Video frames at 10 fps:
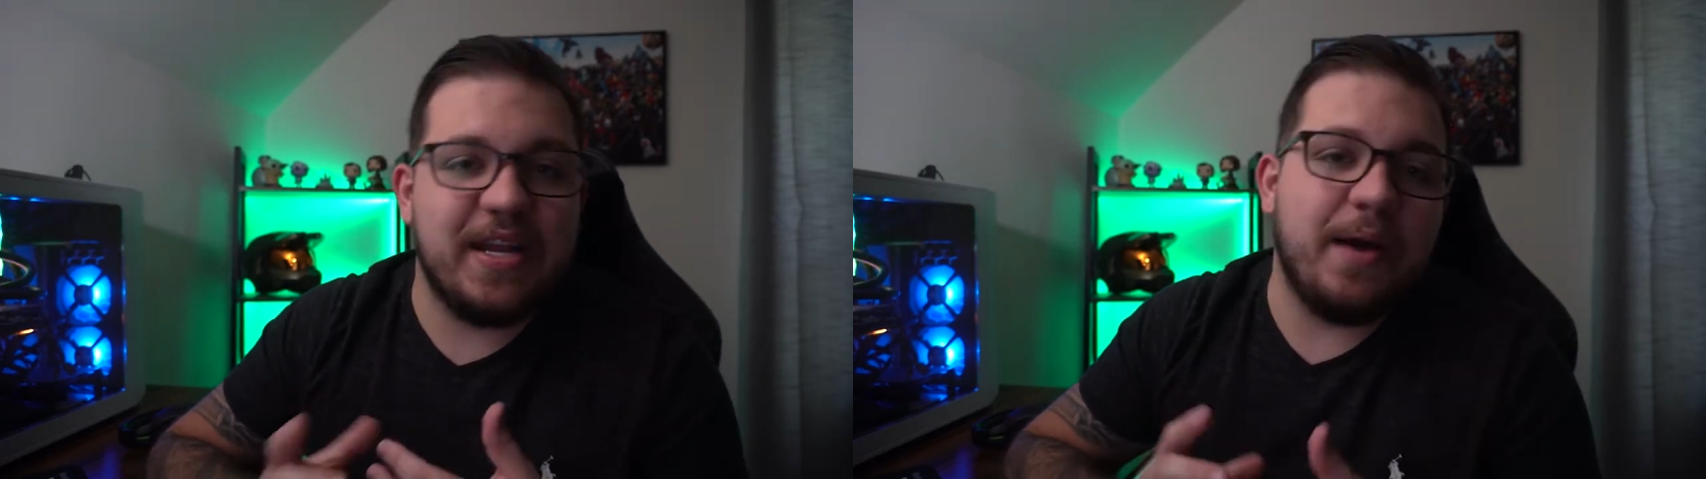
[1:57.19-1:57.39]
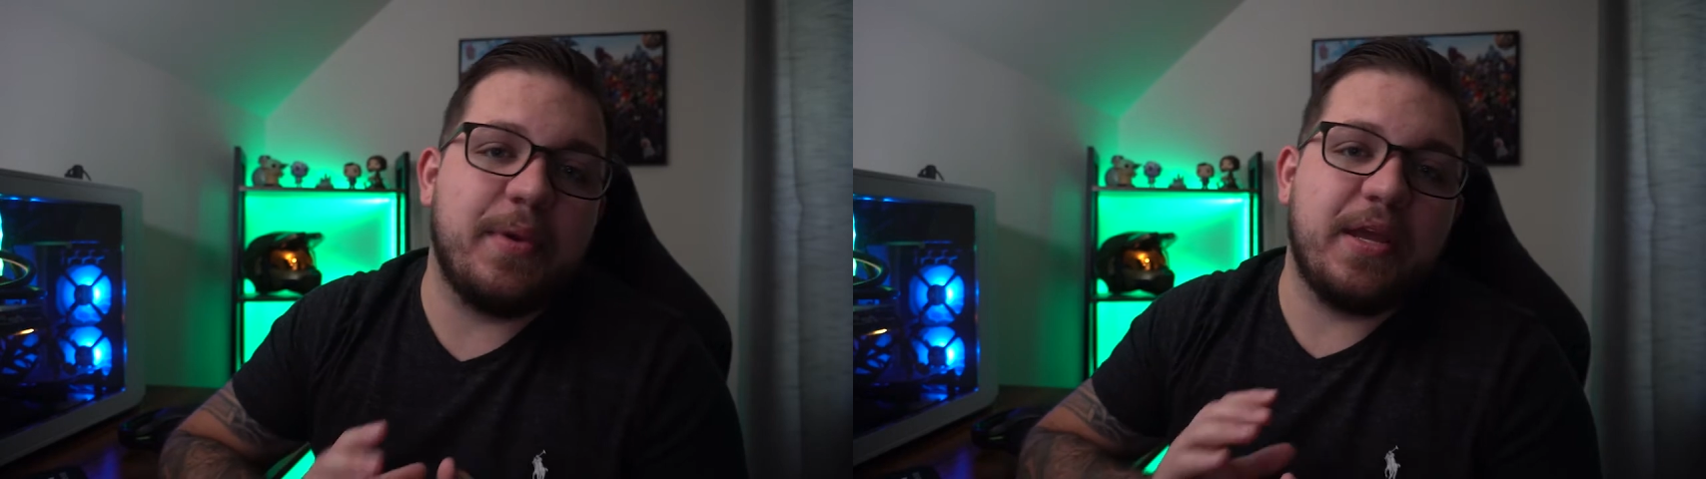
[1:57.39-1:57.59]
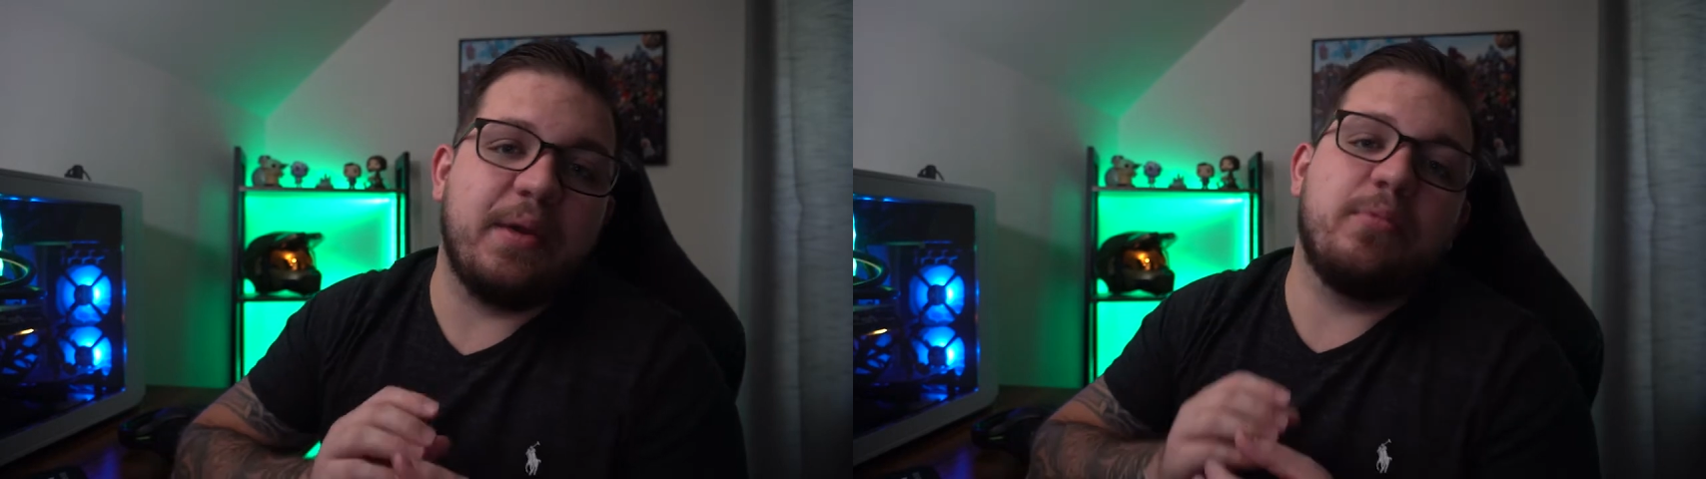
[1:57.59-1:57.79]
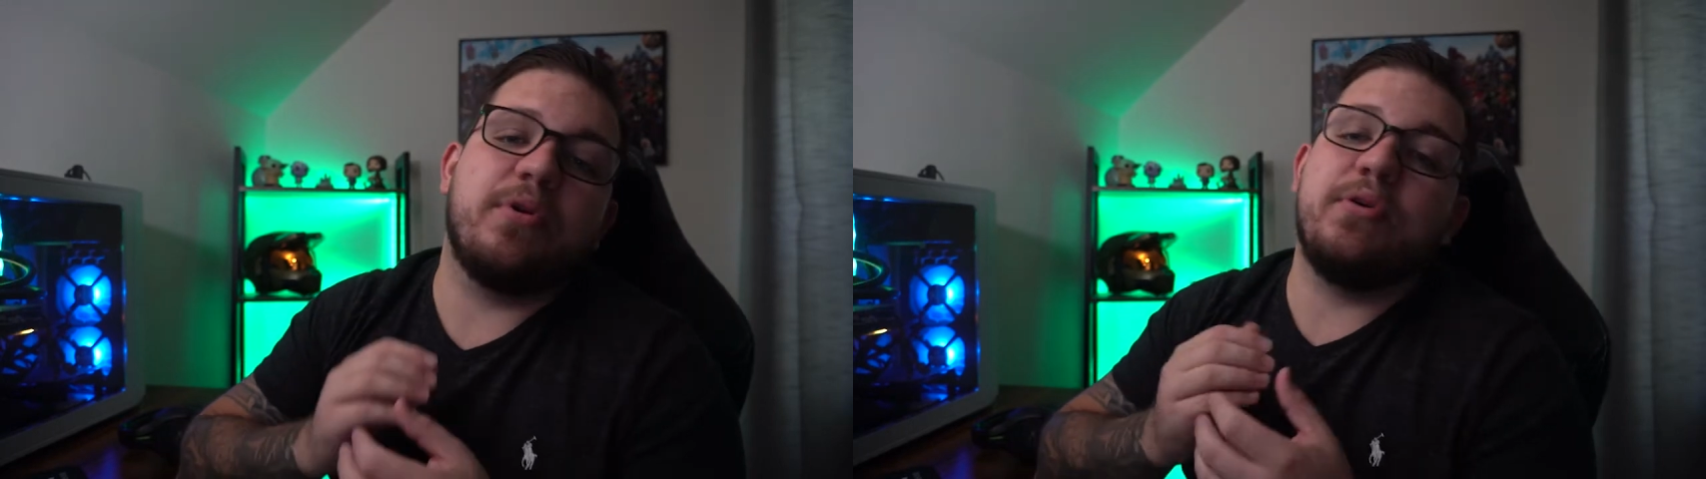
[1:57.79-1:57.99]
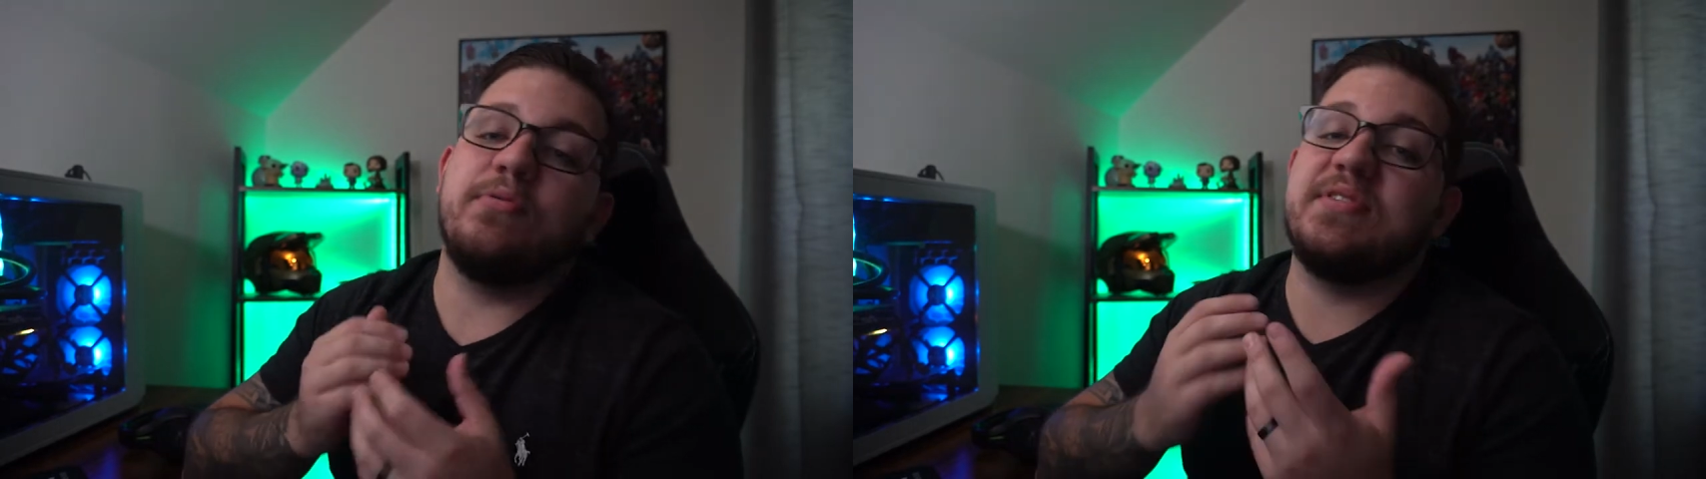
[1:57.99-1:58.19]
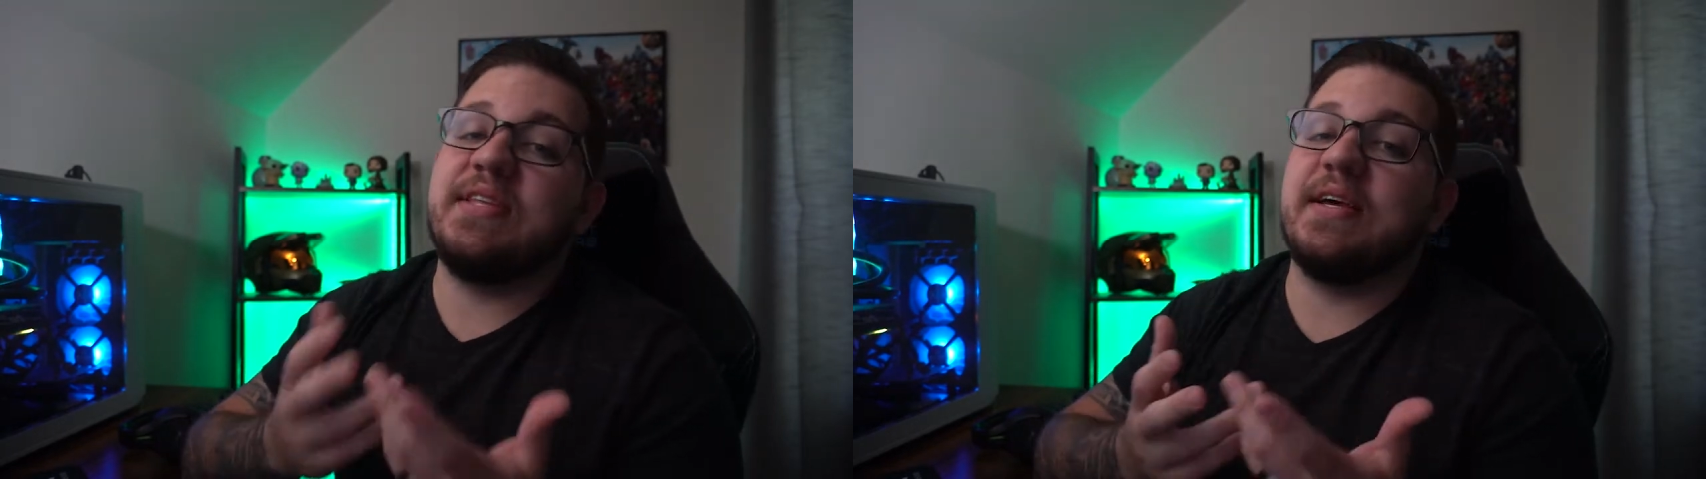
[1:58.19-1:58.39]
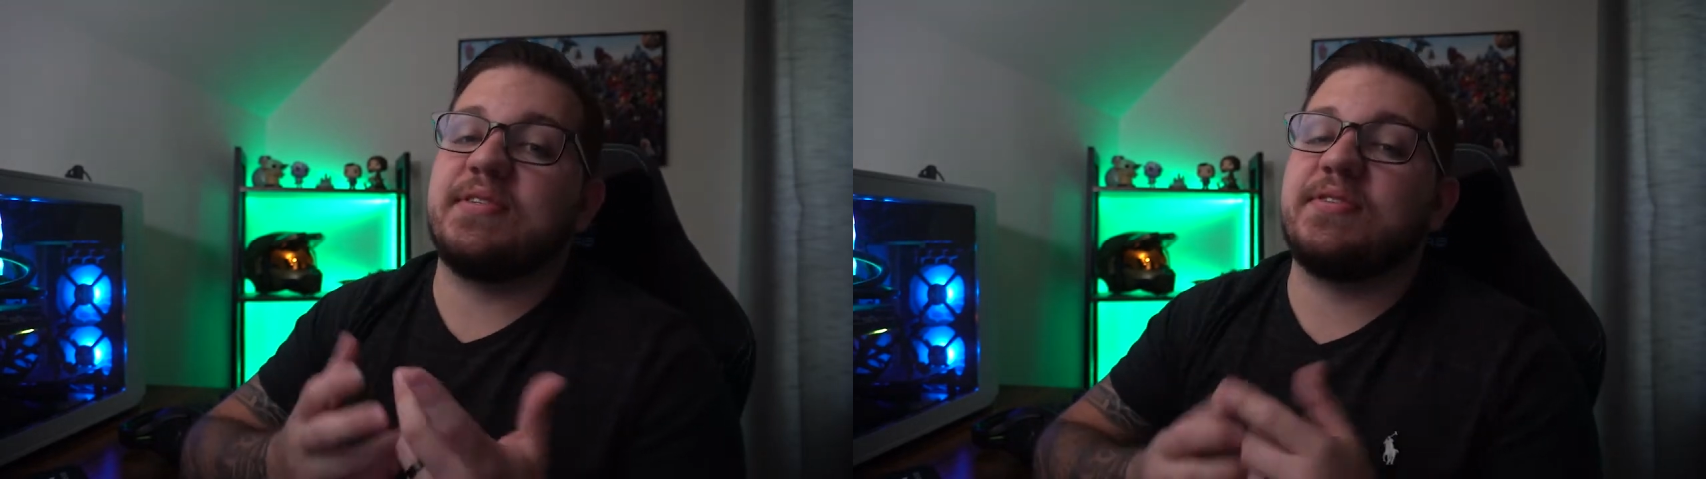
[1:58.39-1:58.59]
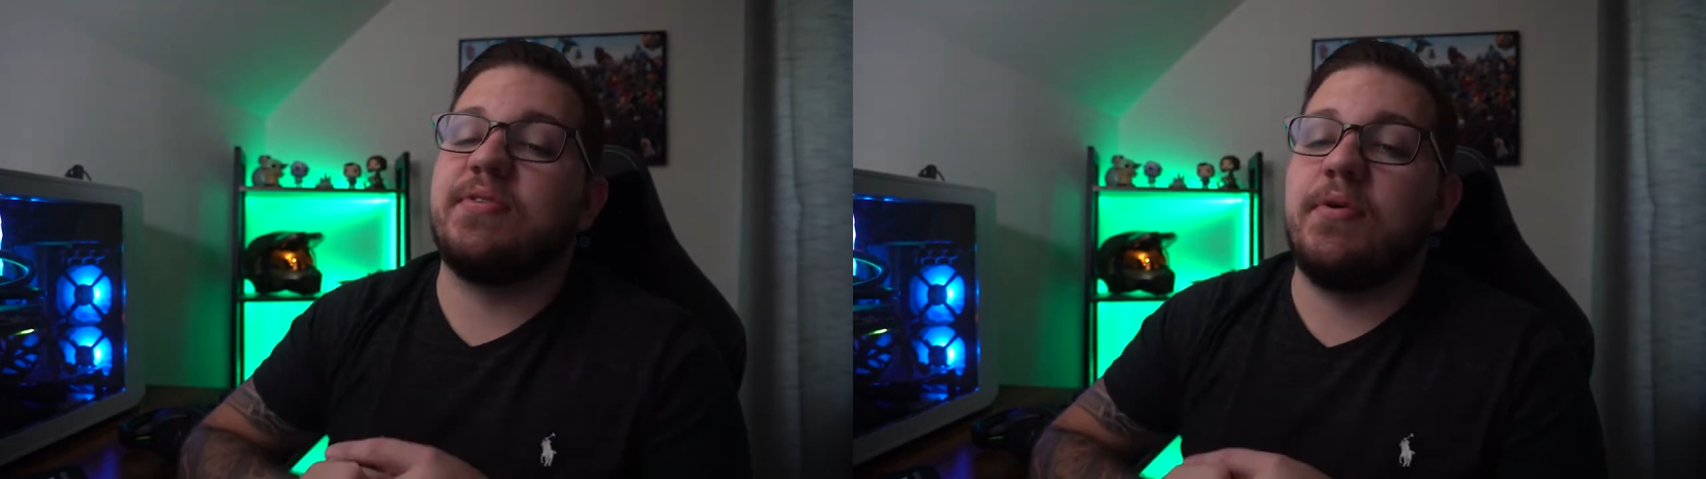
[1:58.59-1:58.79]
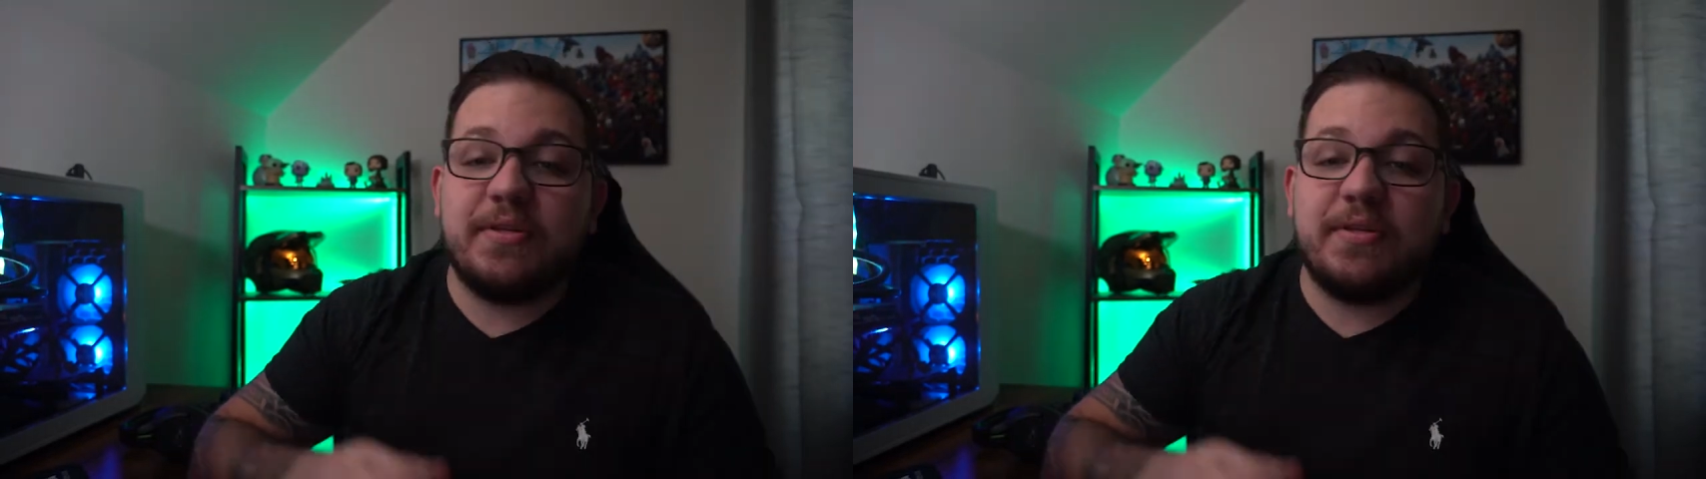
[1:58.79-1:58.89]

not being able to use discs.